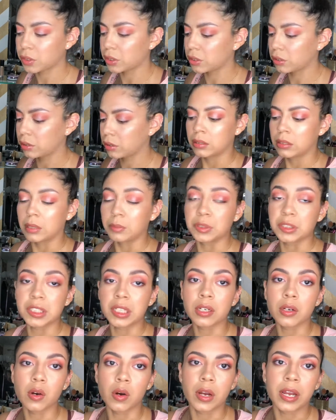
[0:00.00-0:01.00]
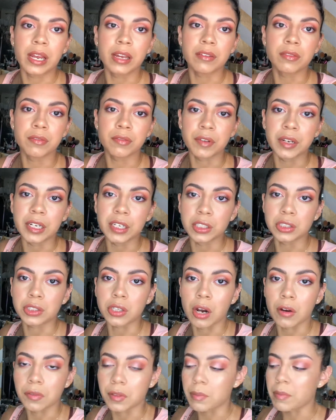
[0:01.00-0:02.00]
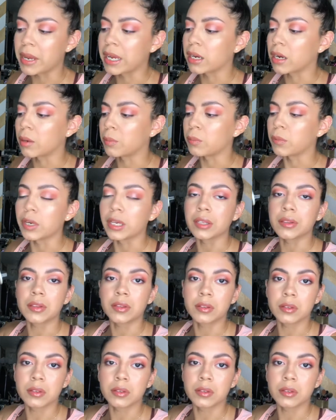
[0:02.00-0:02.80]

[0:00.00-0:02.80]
I'm just gonna go ahead and finish off the makeup with